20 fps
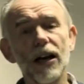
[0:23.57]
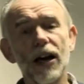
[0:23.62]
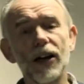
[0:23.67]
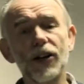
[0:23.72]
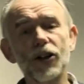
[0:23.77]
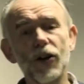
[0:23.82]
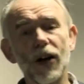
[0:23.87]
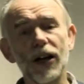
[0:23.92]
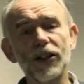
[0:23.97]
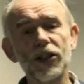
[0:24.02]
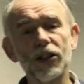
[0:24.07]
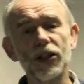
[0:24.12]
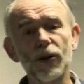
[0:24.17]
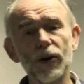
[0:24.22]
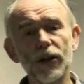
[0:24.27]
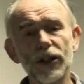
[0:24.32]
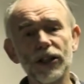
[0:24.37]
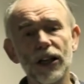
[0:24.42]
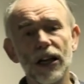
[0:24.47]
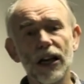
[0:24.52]
addressed
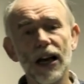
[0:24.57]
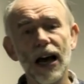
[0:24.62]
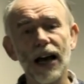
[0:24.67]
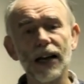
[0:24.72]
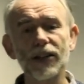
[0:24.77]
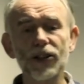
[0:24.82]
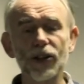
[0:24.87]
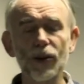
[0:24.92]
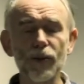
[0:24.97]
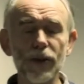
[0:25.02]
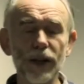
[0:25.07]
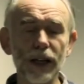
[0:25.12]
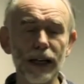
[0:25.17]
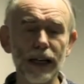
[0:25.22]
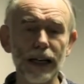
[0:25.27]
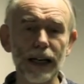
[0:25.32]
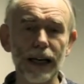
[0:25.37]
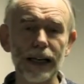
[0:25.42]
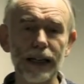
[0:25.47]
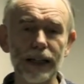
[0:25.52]
to us as
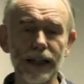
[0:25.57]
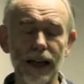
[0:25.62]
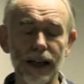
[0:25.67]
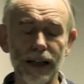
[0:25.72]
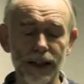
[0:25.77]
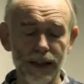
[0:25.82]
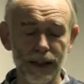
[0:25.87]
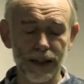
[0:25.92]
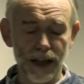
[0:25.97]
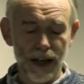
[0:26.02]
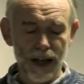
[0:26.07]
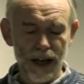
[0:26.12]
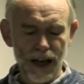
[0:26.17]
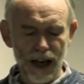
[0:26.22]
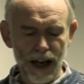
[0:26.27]
something like this.